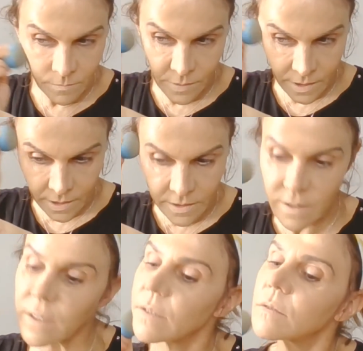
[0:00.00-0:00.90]
pat it
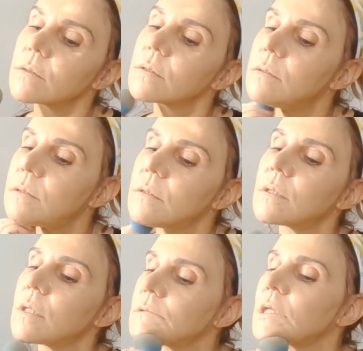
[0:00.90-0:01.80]
in
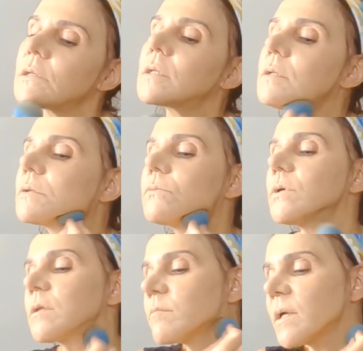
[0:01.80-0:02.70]

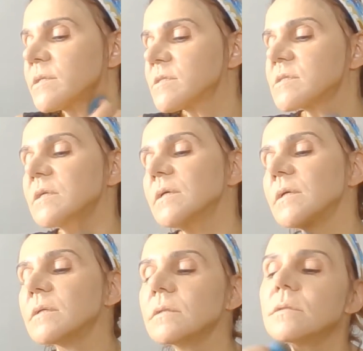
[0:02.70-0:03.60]
with my
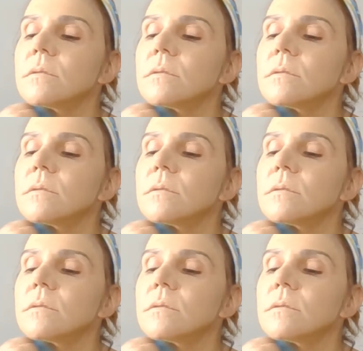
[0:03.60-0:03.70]
skin,